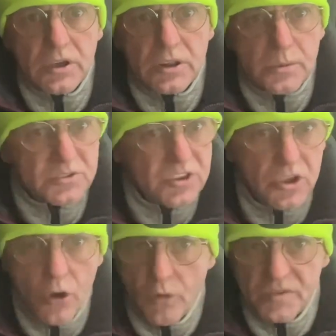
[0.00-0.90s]
There was no
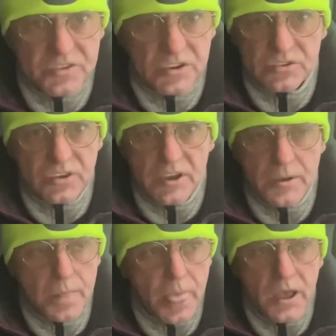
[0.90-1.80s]
officers there.
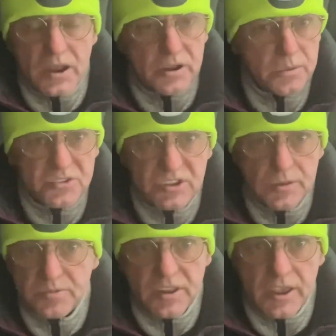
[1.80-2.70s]
There was
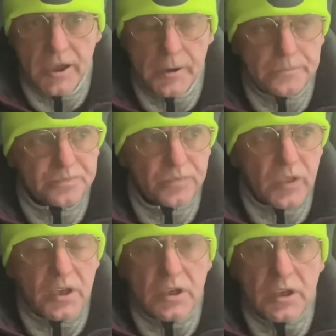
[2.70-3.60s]
nobody there.
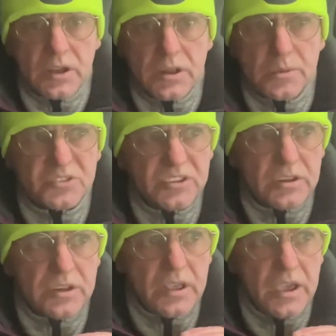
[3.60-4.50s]
There was
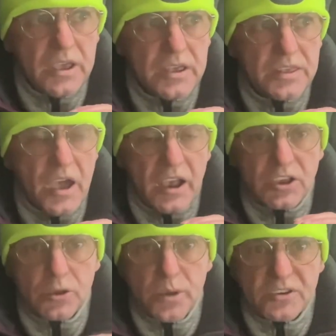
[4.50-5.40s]
the
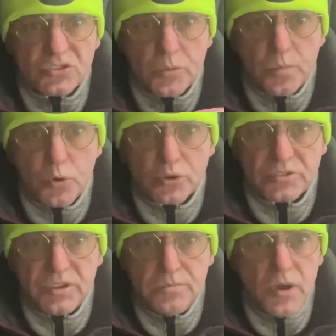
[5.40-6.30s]
inquest support
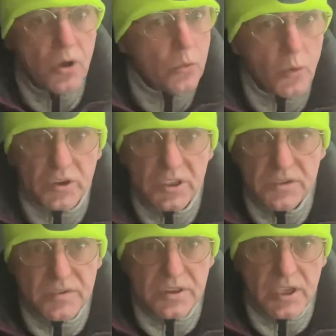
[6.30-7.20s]
team weren't
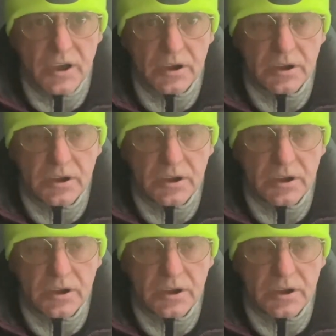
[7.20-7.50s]
even there.